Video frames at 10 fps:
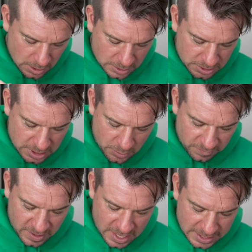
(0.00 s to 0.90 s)
So now
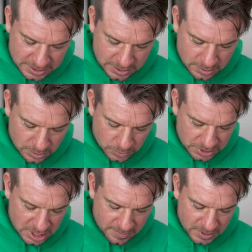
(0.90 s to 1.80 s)
we've got the
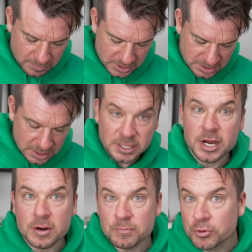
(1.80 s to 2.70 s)
wasabi mixed in
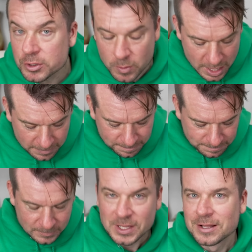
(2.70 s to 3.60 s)
there pretty well.
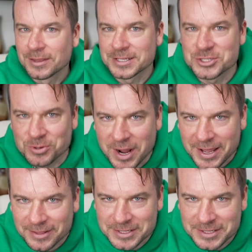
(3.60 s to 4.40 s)
Let's try.